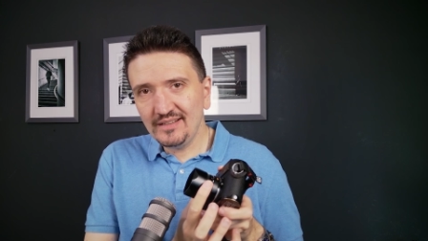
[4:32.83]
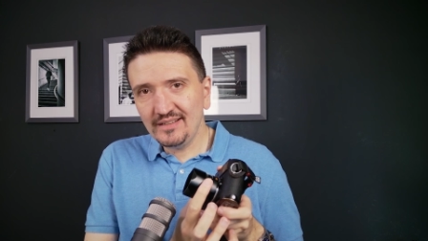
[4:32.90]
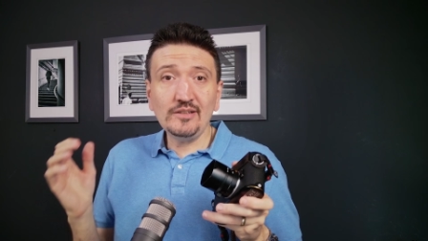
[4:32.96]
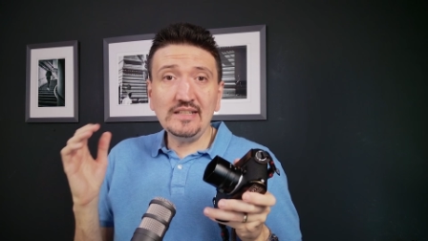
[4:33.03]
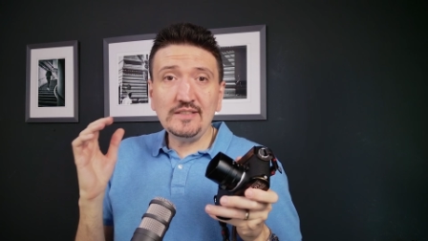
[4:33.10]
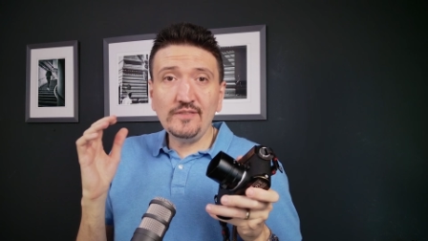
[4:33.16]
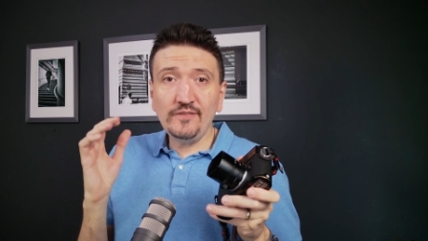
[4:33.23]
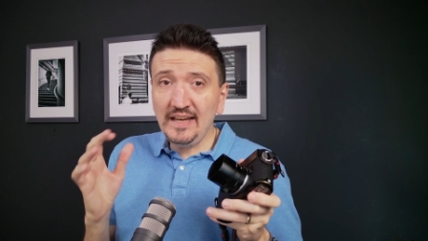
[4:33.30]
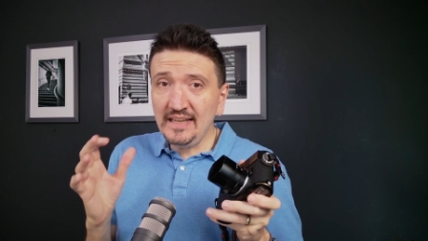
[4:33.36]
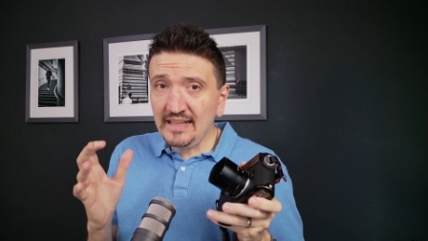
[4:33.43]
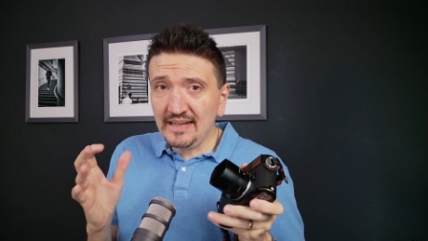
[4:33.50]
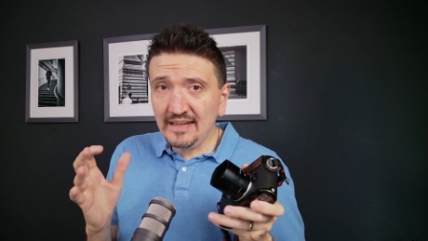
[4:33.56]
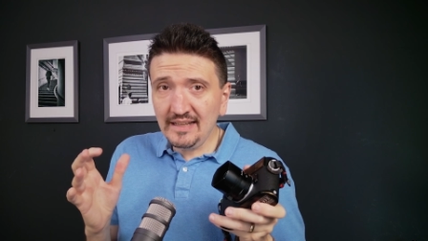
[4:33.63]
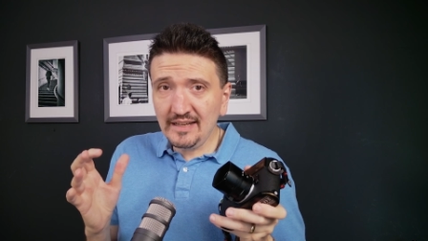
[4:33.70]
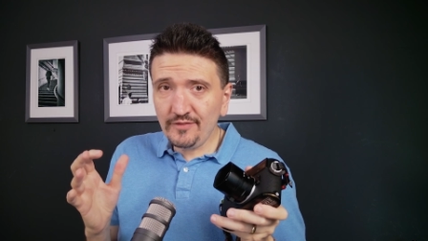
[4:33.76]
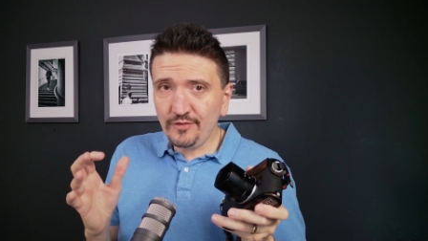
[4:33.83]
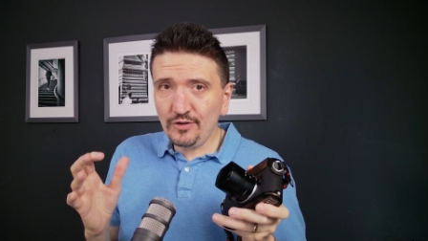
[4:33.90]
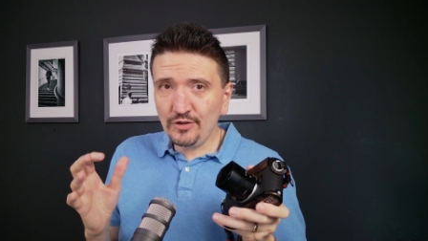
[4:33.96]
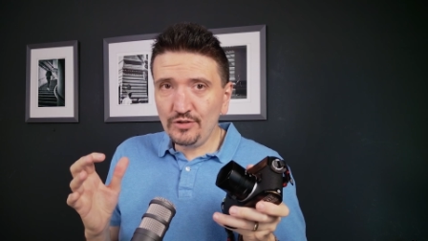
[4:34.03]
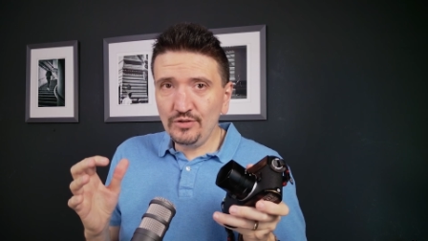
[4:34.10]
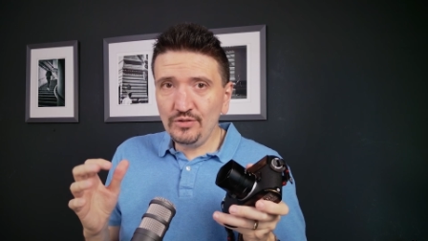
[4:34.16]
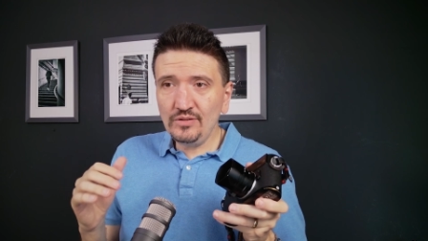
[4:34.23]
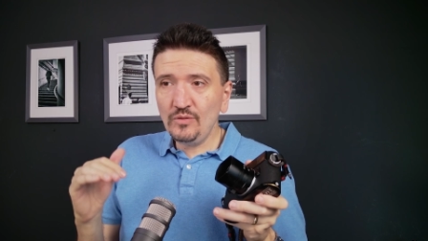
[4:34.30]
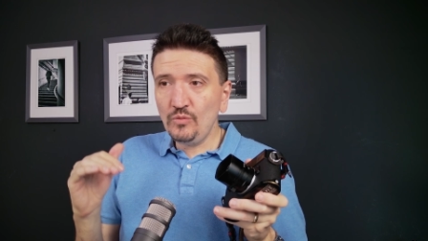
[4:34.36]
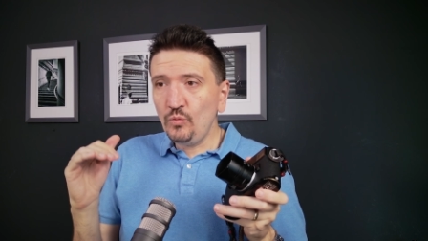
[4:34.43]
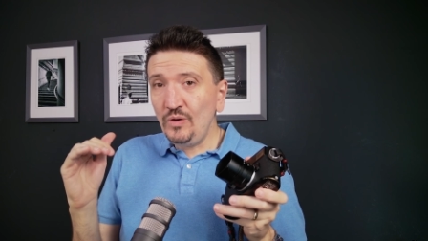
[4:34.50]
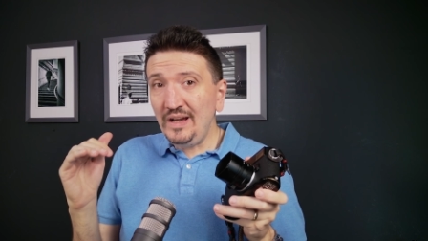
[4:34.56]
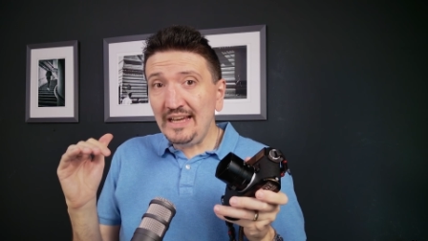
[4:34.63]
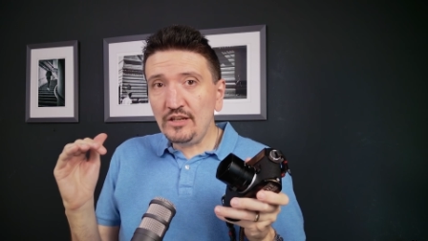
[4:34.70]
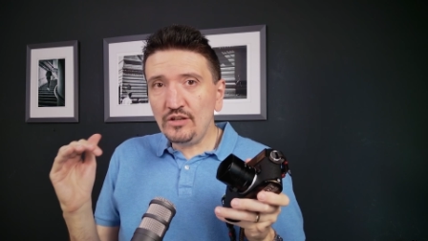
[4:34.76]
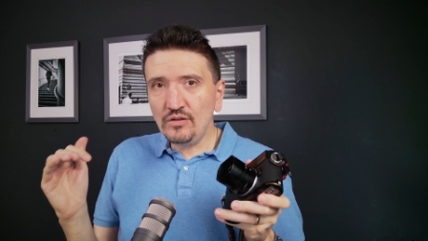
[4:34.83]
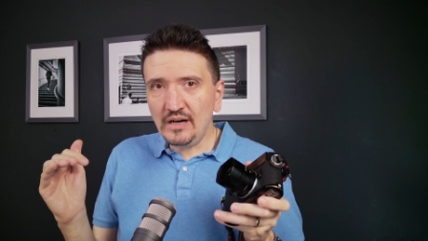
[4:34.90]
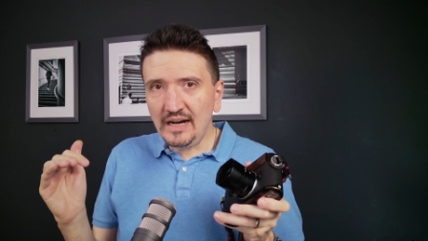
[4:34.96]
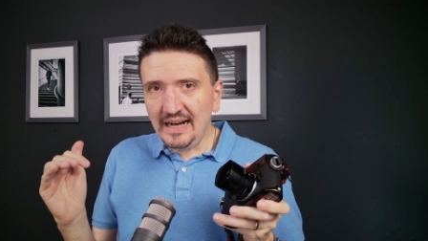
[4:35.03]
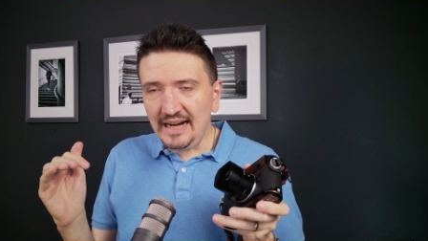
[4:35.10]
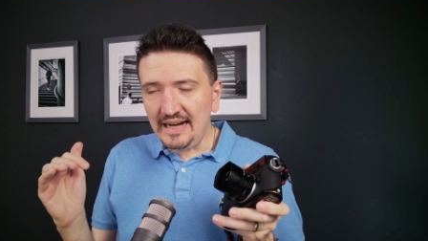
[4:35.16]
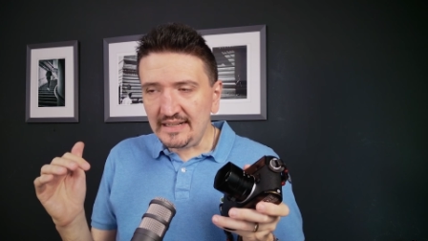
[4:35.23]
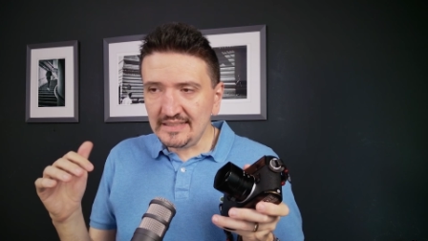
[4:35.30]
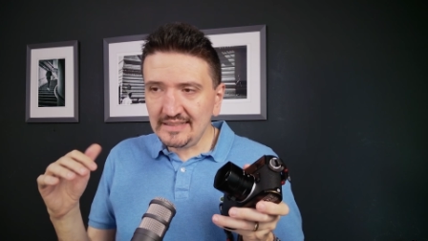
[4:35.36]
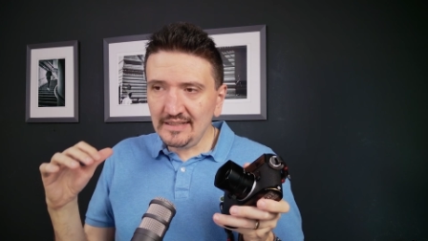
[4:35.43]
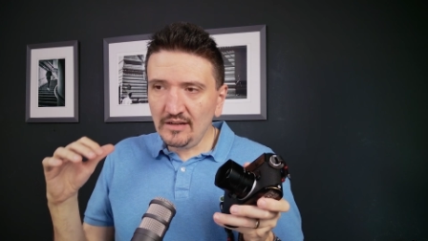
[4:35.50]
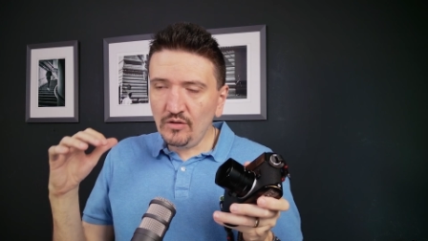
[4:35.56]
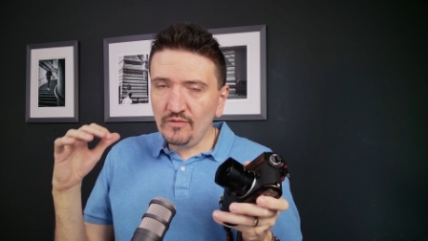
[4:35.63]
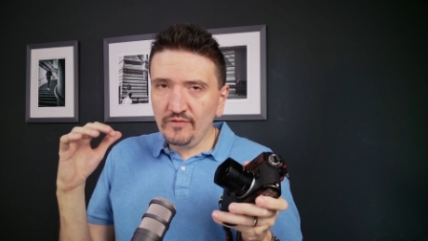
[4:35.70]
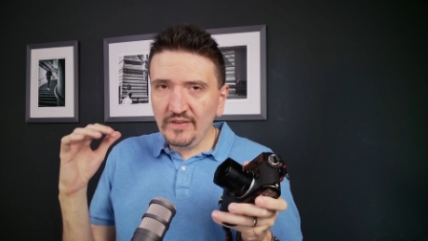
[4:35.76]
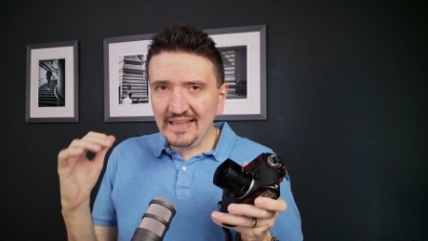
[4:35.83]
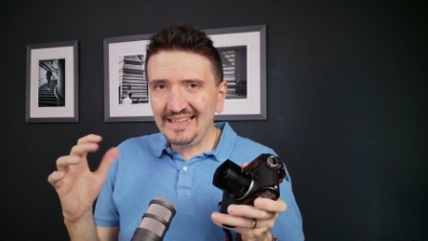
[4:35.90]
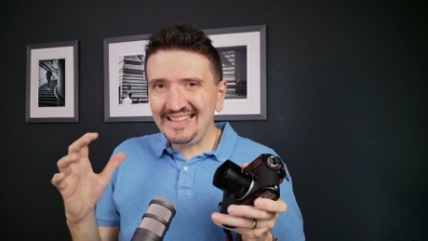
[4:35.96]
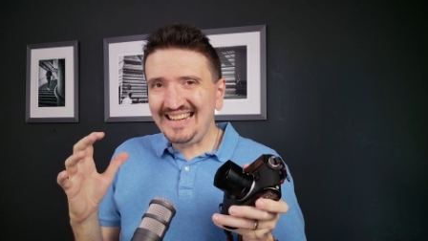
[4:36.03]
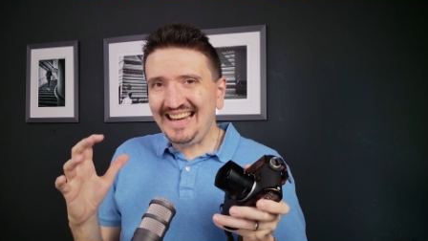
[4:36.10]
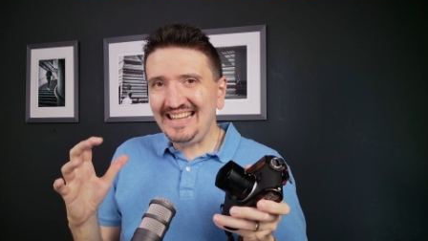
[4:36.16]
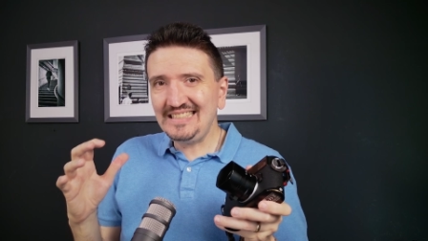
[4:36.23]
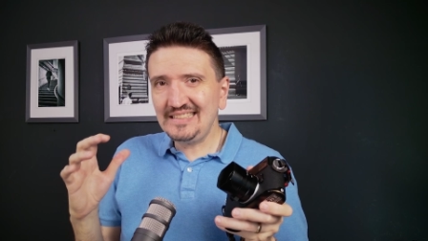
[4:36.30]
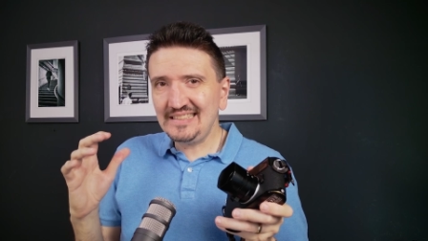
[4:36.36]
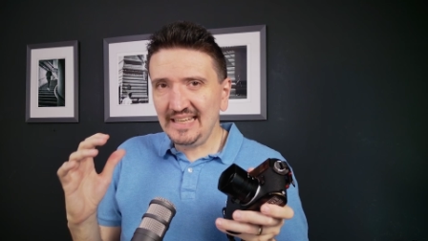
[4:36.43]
So it's very clear for you where you are. So very nice